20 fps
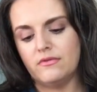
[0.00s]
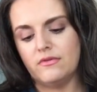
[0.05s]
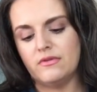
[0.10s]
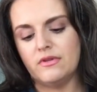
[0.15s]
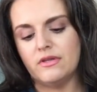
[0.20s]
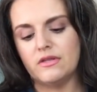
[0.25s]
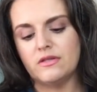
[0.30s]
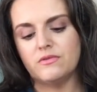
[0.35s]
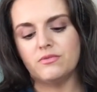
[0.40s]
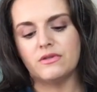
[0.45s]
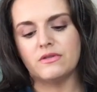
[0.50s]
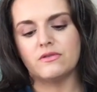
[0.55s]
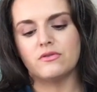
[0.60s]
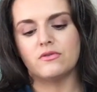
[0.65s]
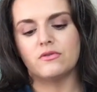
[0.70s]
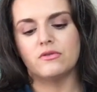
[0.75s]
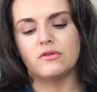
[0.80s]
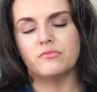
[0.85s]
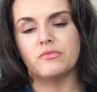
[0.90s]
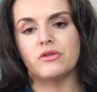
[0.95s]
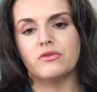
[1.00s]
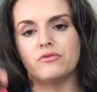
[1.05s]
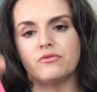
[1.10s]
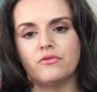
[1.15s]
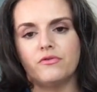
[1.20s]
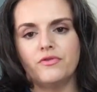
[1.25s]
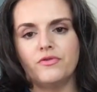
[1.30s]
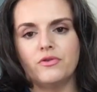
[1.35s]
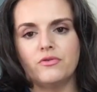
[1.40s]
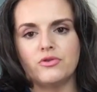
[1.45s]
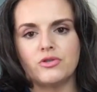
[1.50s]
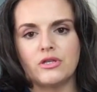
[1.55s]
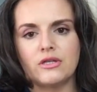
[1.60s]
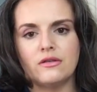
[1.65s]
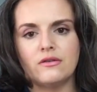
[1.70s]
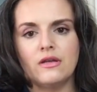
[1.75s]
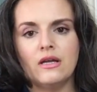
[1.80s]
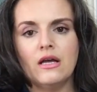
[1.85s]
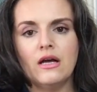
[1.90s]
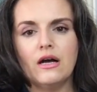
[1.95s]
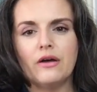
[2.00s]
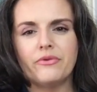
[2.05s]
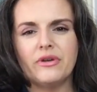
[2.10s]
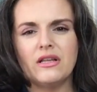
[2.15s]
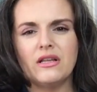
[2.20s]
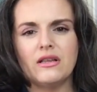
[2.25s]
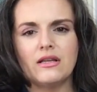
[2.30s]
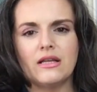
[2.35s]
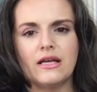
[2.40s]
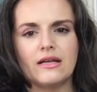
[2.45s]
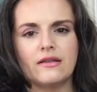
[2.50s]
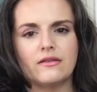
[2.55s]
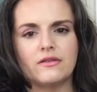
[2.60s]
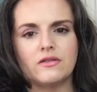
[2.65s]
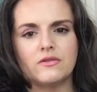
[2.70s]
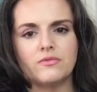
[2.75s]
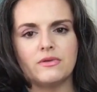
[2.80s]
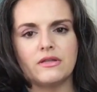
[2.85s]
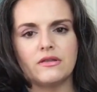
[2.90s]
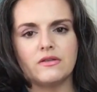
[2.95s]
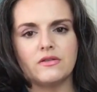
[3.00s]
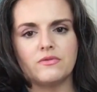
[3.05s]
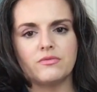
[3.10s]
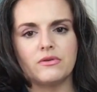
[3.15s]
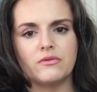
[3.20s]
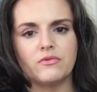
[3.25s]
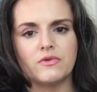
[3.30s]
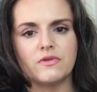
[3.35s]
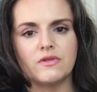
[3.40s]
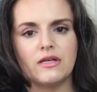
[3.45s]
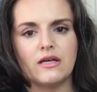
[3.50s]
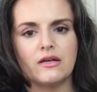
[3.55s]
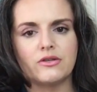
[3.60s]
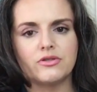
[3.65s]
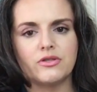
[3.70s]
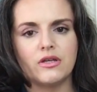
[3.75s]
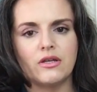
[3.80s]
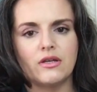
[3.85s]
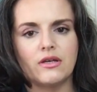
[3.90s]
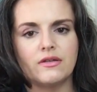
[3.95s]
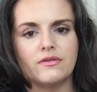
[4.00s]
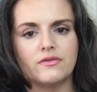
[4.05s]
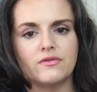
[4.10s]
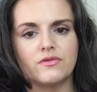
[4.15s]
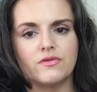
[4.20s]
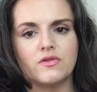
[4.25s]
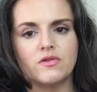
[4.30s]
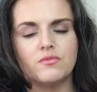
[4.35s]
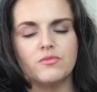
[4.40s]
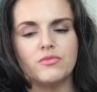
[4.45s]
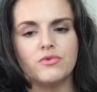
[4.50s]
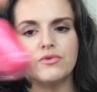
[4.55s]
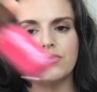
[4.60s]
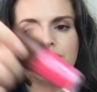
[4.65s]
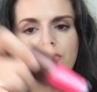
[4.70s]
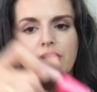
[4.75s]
This one's called Mineral Fusion. I really like this one. This one was actually nice and smooth.